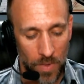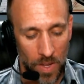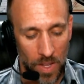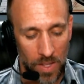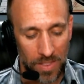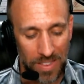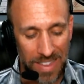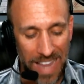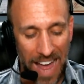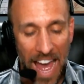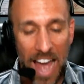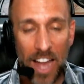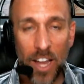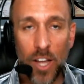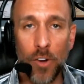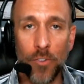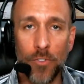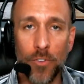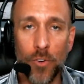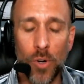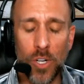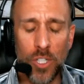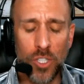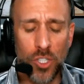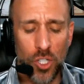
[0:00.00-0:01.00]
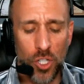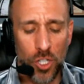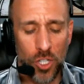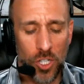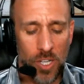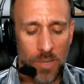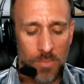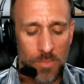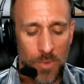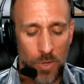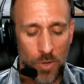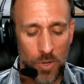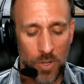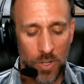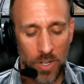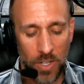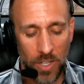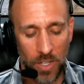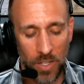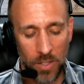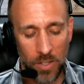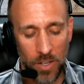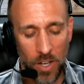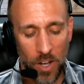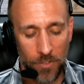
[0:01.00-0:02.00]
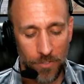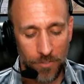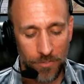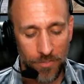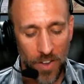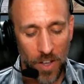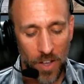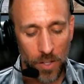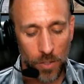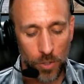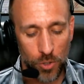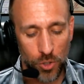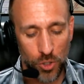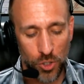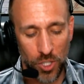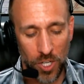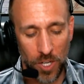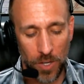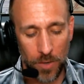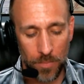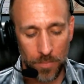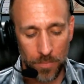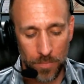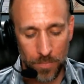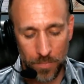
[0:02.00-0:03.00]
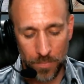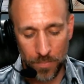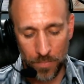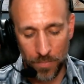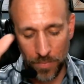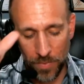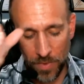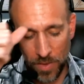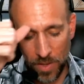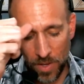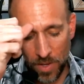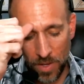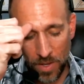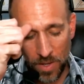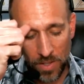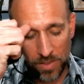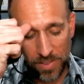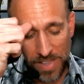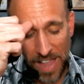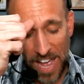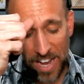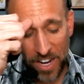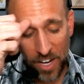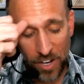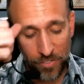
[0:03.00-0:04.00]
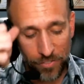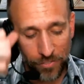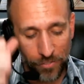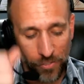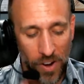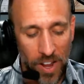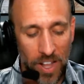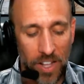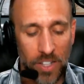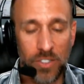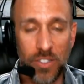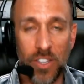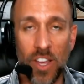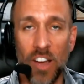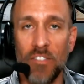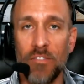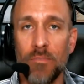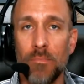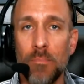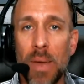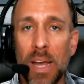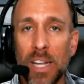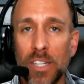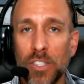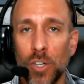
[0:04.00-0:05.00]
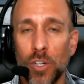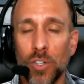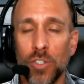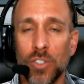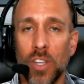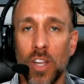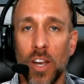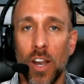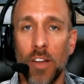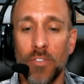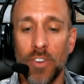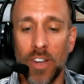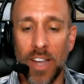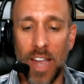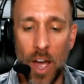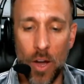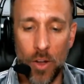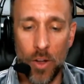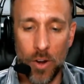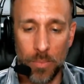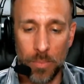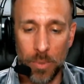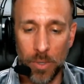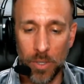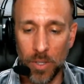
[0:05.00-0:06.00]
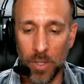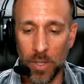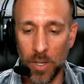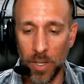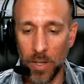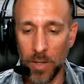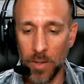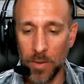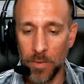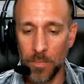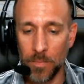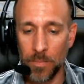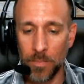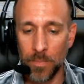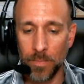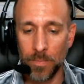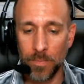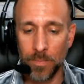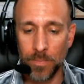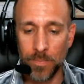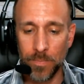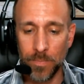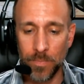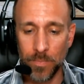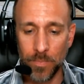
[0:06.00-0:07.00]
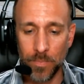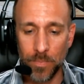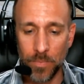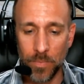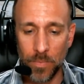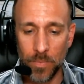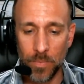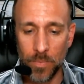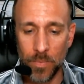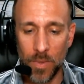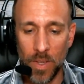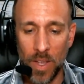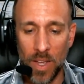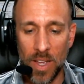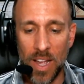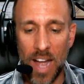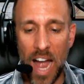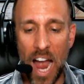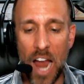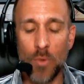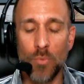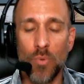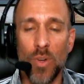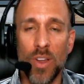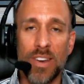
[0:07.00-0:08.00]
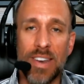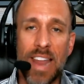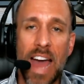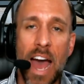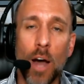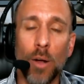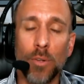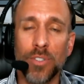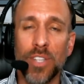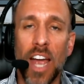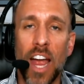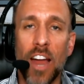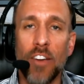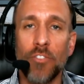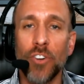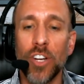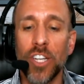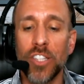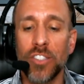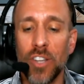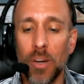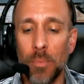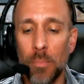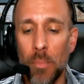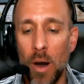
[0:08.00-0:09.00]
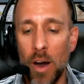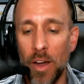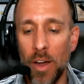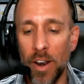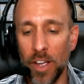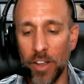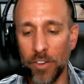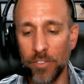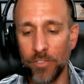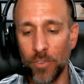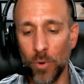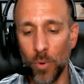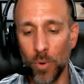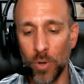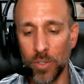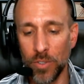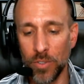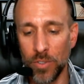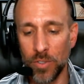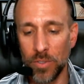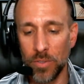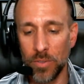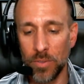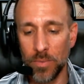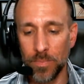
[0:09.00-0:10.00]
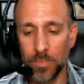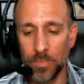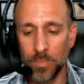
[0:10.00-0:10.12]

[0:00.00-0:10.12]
lack of Christian community, of fellowship, lack of friends, of mentors, and of accountability. I renounce every demonic force